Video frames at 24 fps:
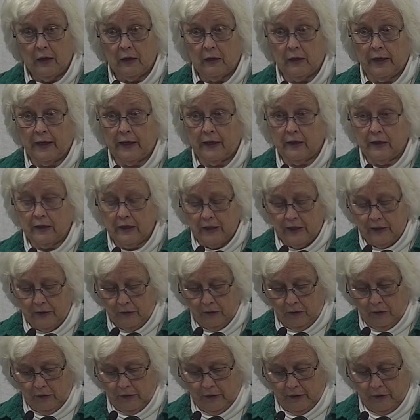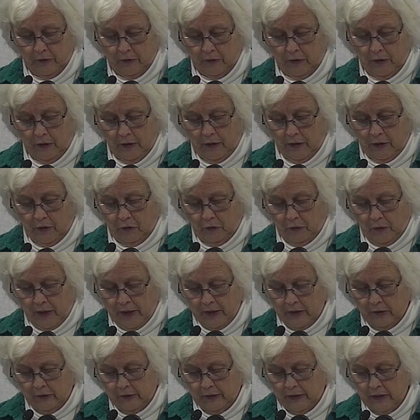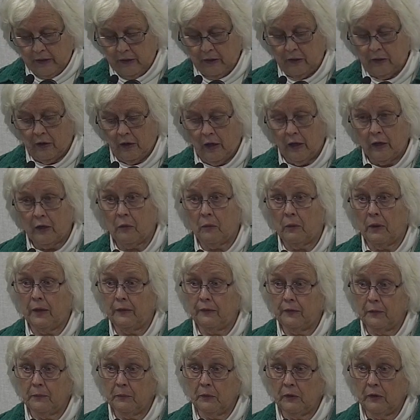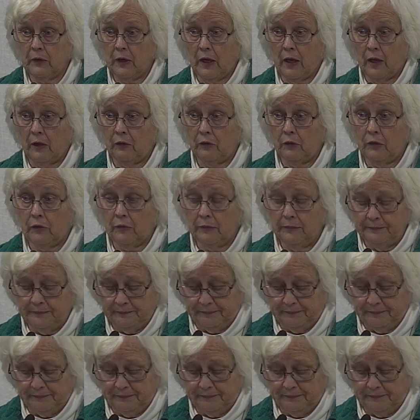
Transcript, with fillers: like a killdeer trying to lead a dog away from her nest.